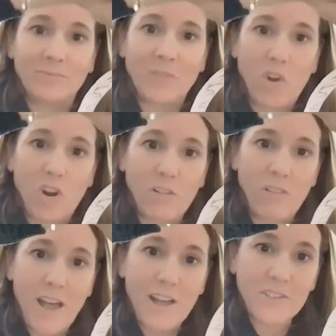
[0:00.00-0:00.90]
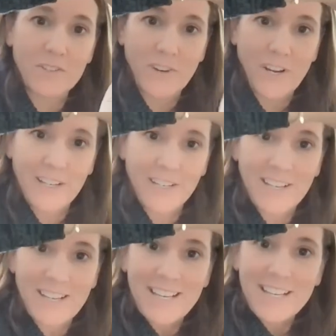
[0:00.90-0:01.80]
our last ring
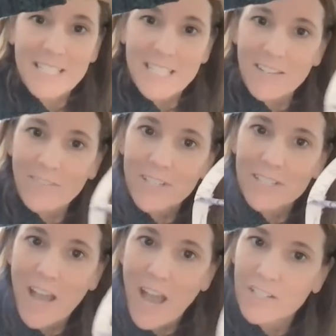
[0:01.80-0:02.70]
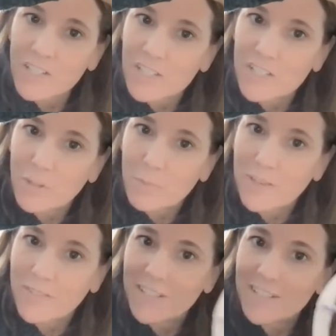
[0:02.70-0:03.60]
isn't even attached to the
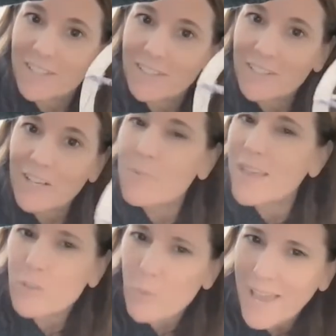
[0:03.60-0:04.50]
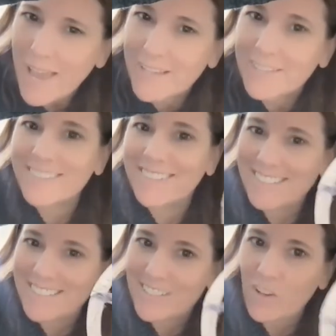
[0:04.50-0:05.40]
pivot. That's okay.
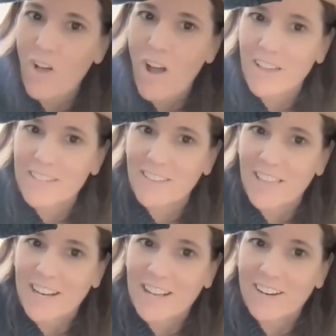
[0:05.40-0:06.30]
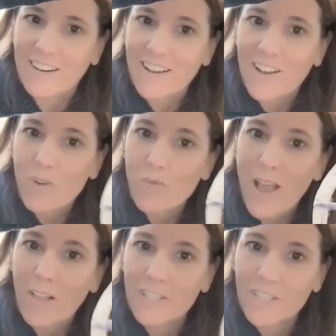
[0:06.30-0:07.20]
It's still oscillating
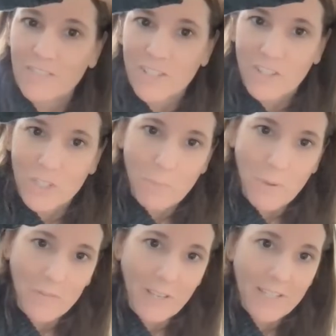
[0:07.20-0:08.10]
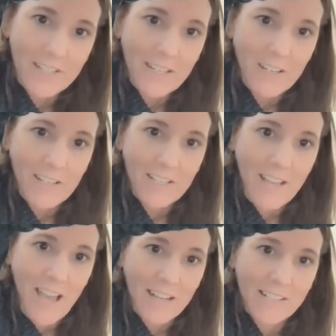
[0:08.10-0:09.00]
relative to this pivot and to this
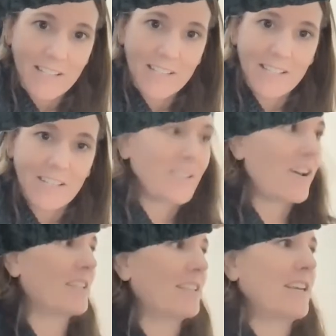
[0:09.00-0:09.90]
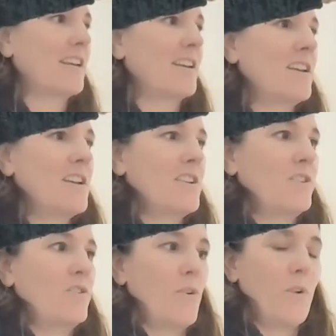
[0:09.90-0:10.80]
axis, and it's oscillating,
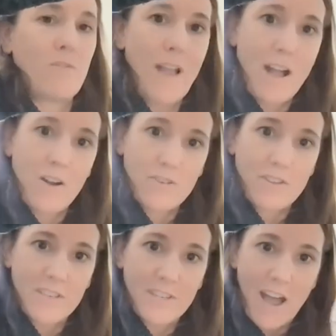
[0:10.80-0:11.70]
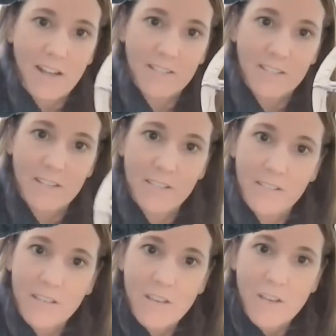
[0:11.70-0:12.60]
around this axis.
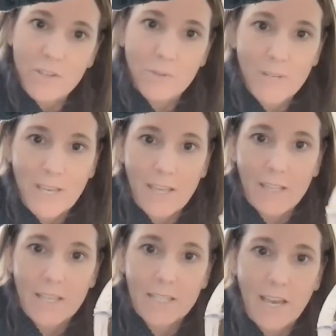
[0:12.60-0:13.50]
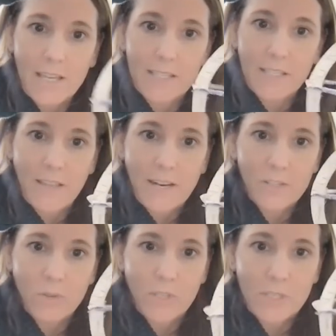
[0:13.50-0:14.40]
So again, let's isolate it.
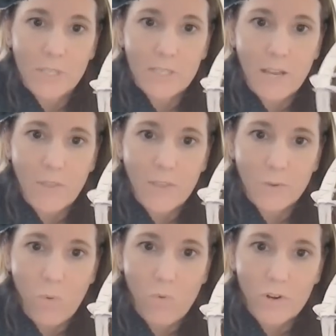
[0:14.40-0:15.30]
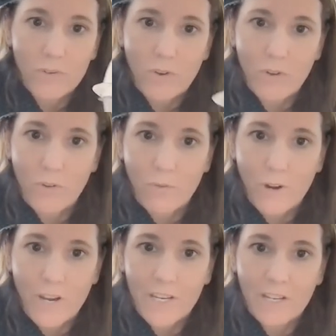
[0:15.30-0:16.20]
So this is now this horizontal
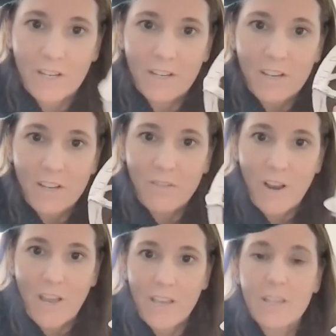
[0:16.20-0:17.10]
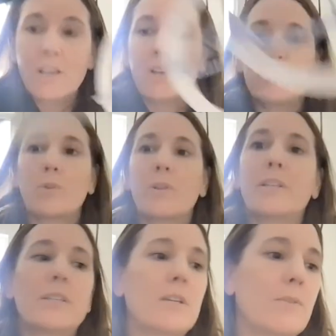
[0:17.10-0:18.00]
ring, right? So
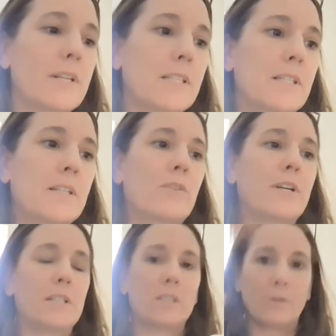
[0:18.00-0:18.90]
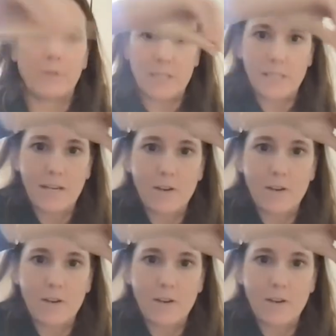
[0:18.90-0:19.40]
let's see what it's doing. So it's down